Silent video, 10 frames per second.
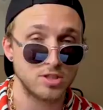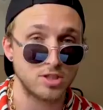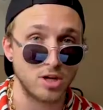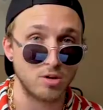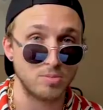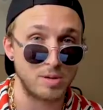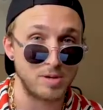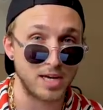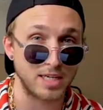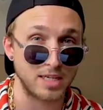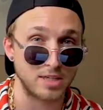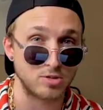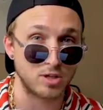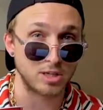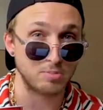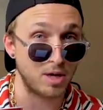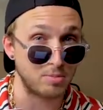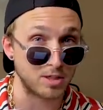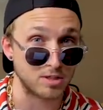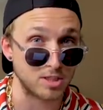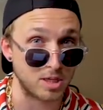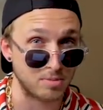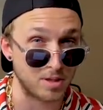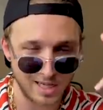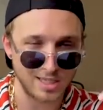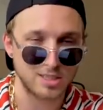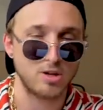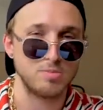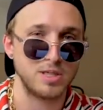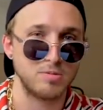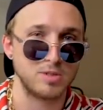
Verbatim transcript: so maybe I can get a drunk in public or something. That's called being